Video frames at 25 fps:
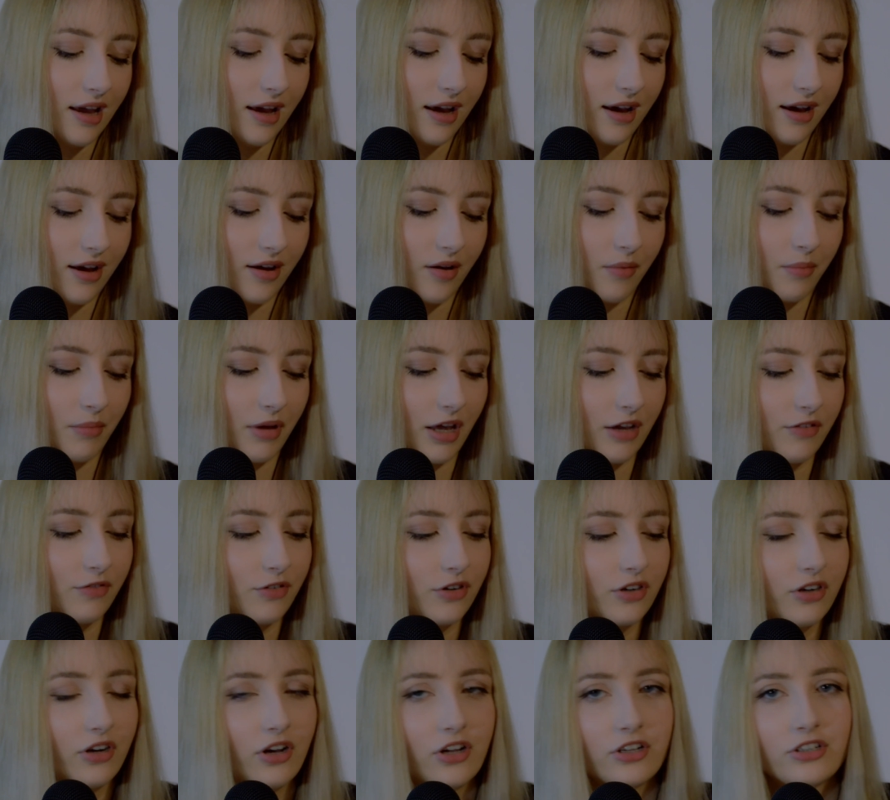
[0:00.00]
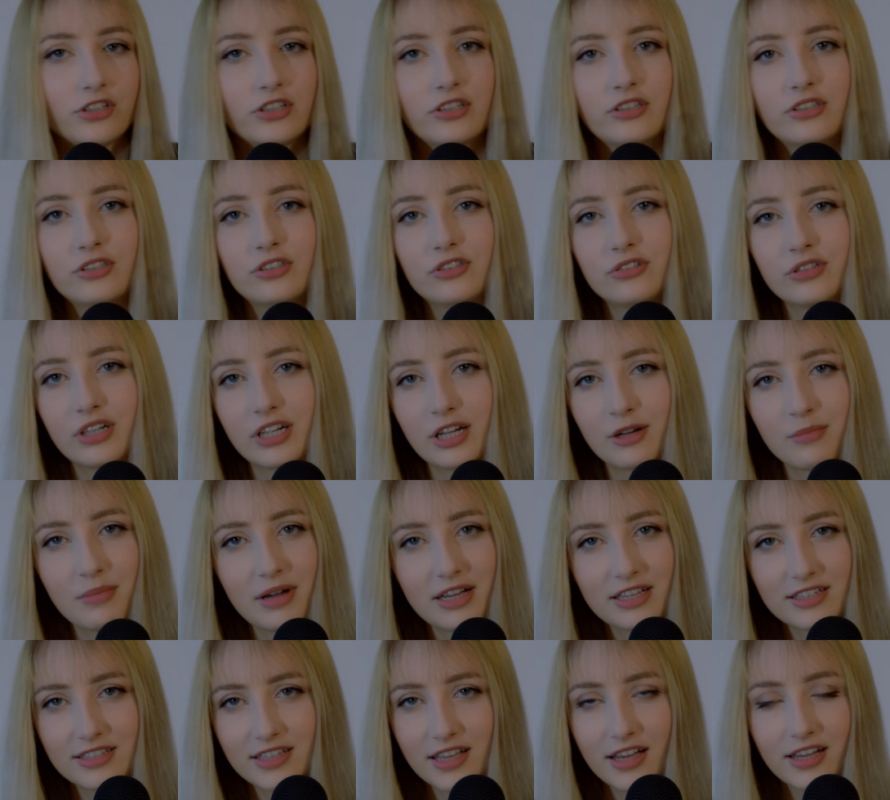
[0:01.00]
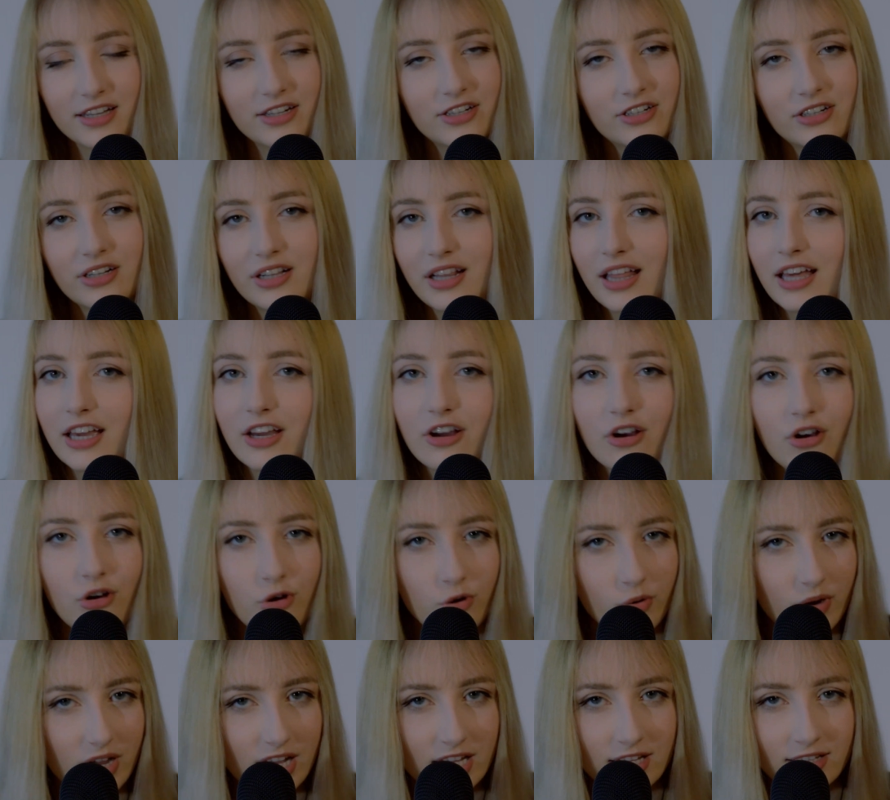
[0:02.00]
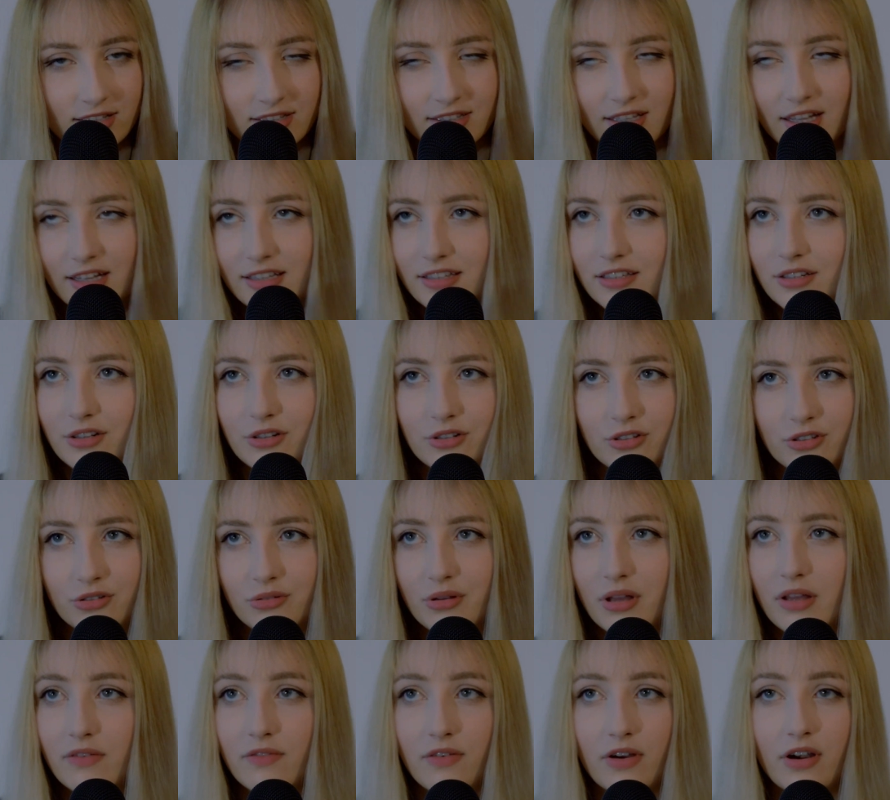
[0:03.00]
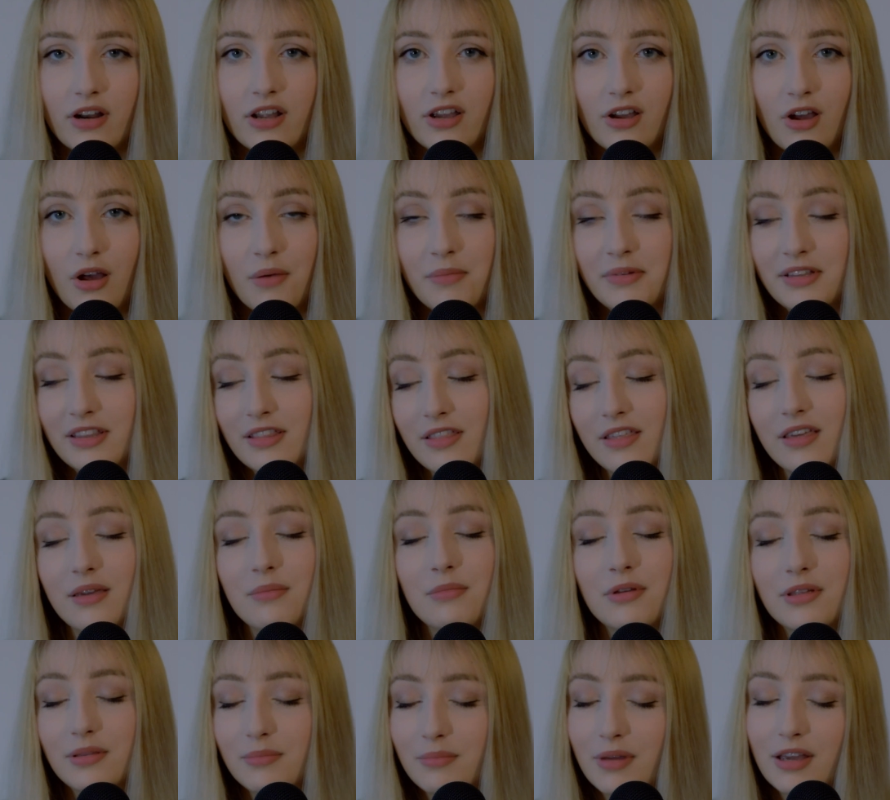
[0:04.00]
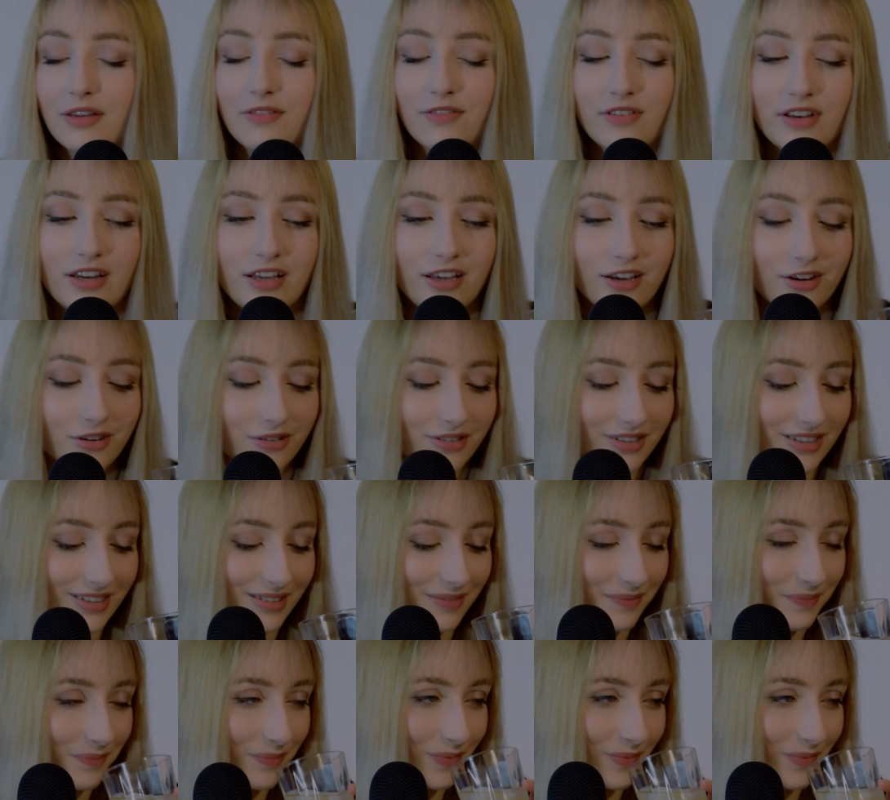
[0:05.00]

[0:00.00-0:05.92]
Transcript: I forgot to drink my cider, like always. That's also a very common theme in my videos.